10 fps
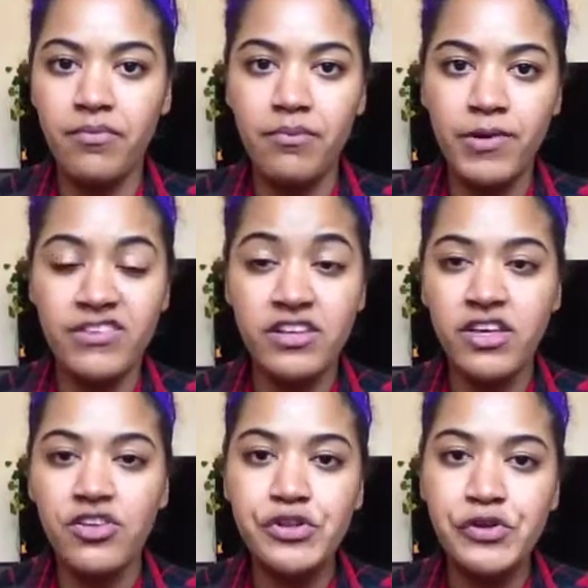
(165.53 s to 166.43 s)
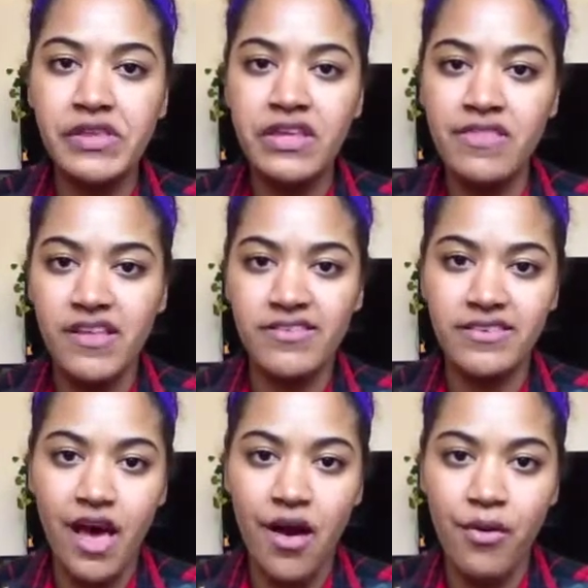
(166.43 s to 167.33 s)
particularly in the
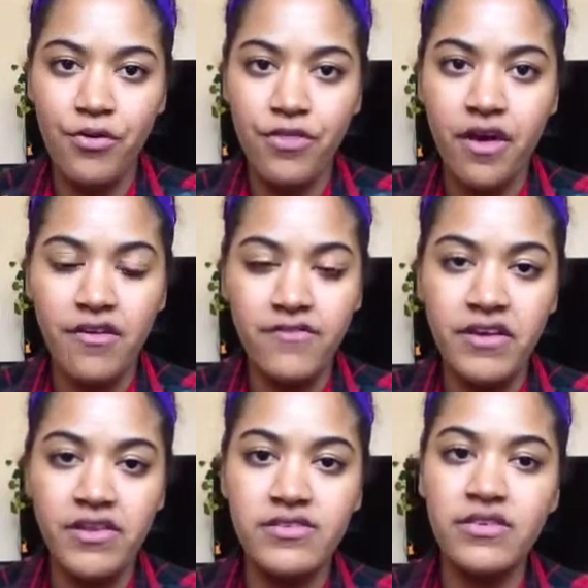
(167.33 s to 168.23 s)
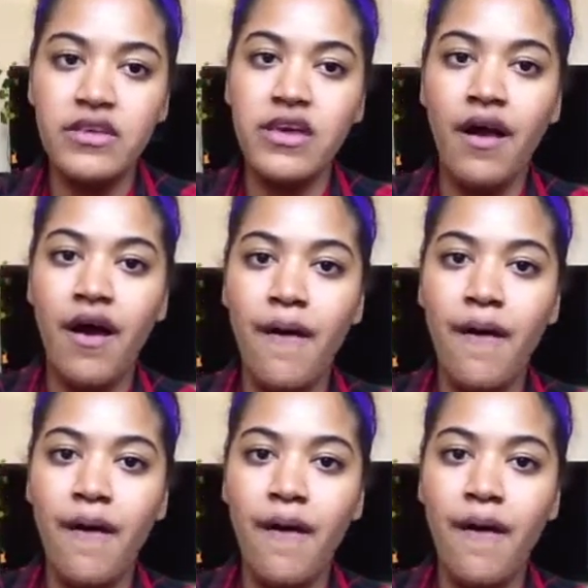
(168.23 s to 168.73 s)
South, obviously.